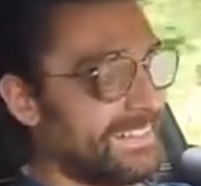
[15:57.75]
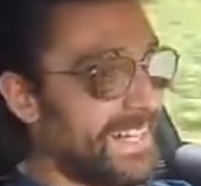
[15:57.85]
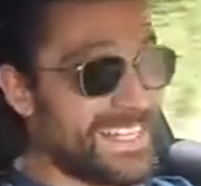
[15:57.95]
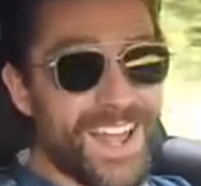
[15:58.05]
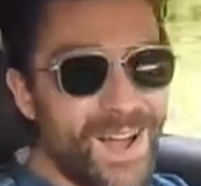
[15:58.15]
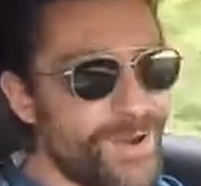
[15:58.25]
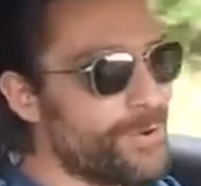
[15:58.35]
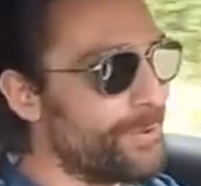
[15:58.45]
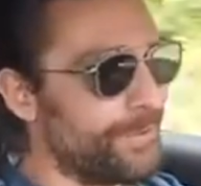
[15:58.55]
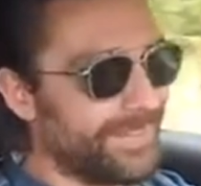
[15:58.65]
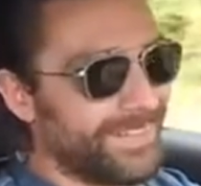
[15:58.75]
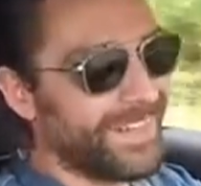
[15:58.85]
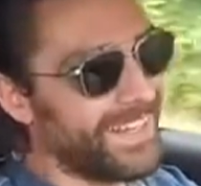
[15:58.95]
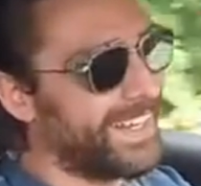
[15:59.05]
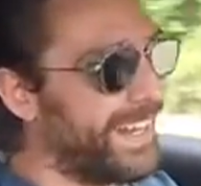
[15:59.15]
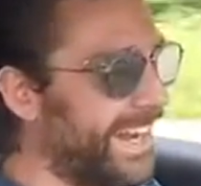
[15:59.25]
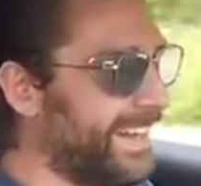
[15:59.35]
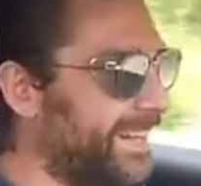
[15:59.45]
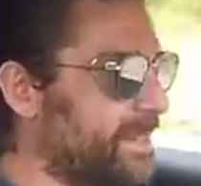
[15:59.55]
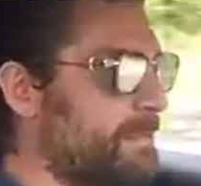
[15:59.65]
I know.
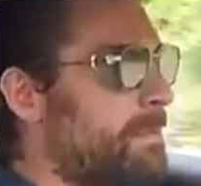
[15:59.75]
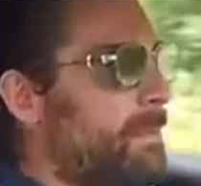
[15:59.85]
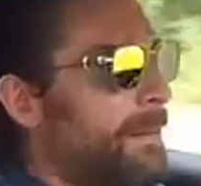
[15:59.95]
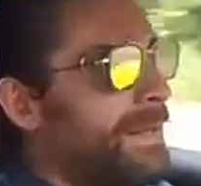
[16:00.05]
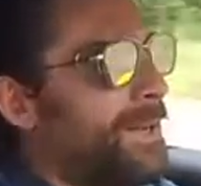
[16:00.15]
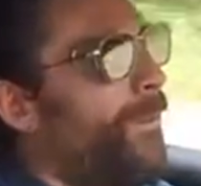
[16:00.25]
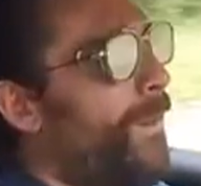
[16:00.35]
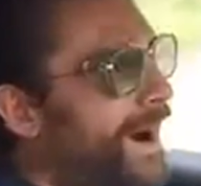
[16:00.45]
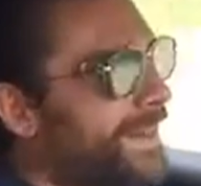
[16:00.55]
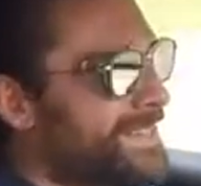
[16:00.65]
I know some people might be like, what?